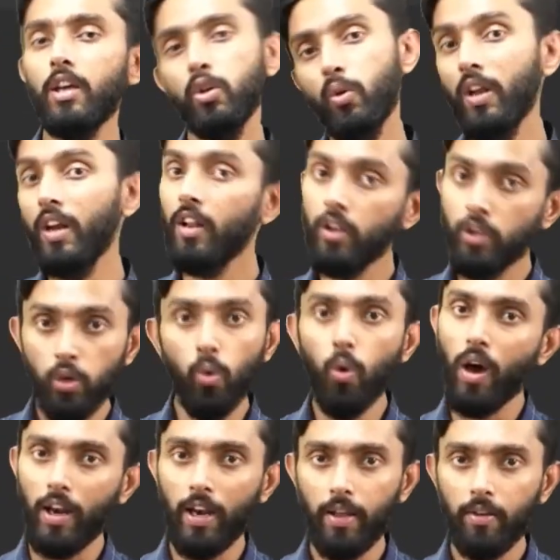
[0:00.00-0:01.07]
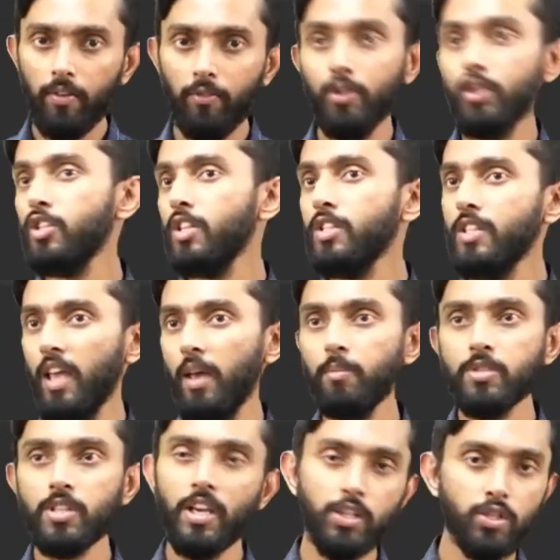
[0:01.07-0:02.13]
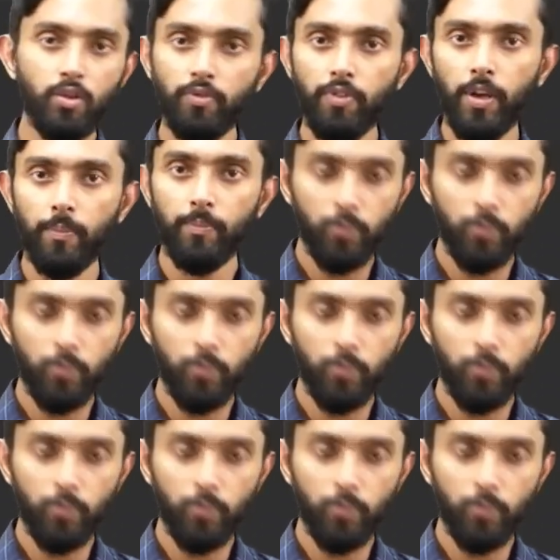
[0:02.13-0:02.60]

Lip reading: you need a new array, which is the same size of A.